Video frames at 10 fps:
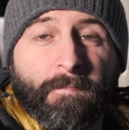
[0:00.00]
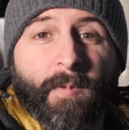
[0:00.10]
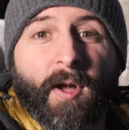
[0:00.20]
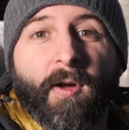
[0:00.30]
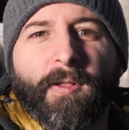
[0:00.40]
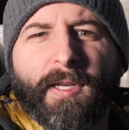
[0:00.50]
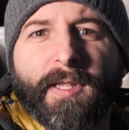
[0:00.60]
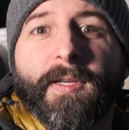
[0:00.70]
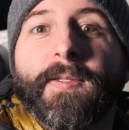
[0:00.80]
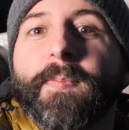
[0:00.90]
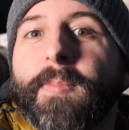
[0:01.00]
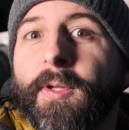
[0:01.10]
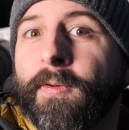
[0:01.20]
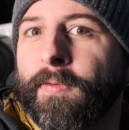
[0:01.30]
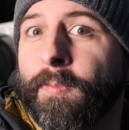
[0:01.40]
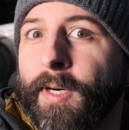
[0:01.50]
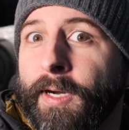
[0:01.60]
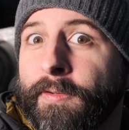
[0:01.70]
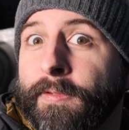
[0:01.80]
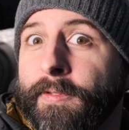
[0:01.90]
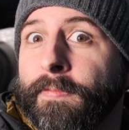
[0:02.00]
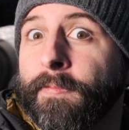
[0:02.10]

Oh, look at those beautiful browns.